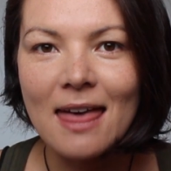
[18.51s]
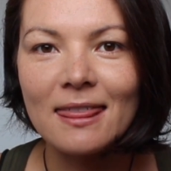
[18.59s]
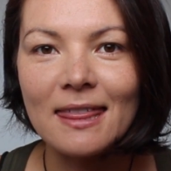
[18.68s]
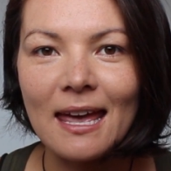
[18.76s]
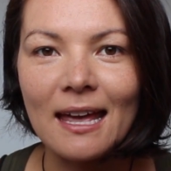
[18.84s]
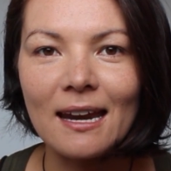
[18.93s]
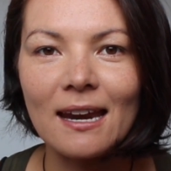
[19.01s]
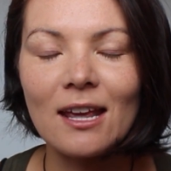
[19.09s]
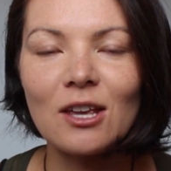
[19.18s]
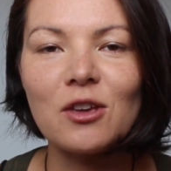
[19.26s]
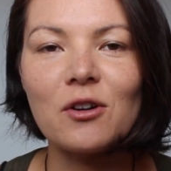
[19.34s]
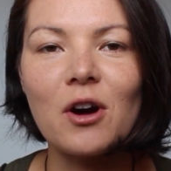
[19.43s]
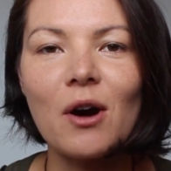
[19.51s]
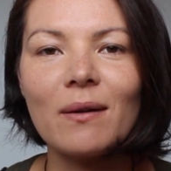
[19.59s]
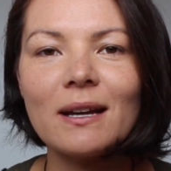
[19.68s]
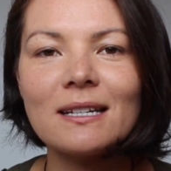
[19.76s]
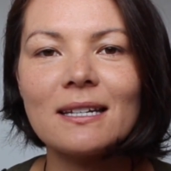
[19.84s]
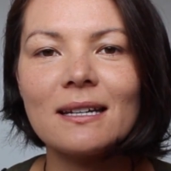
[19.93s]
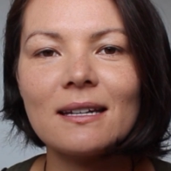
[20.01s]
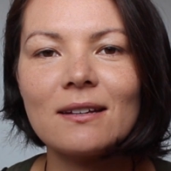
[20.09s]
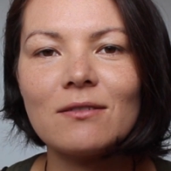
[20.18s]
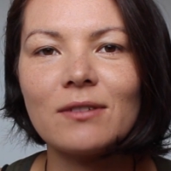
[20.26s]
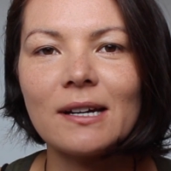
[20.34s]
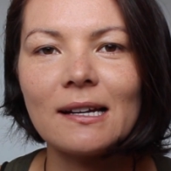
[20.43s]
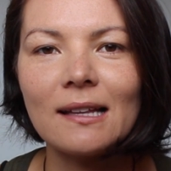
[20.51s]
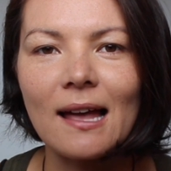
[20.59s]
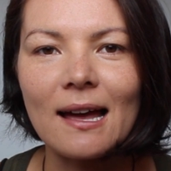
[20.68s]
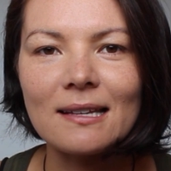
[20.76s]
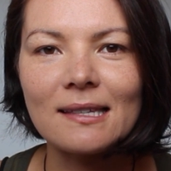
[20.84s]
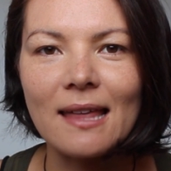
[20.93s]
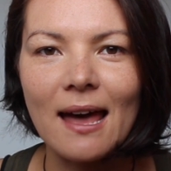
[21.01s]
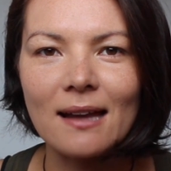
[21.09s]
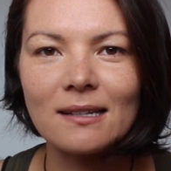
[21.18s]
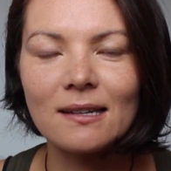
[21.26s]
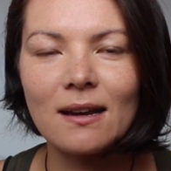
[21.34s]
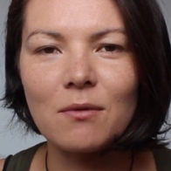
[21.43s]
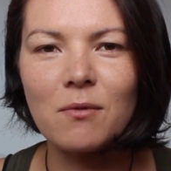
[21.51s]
then you're going to realize that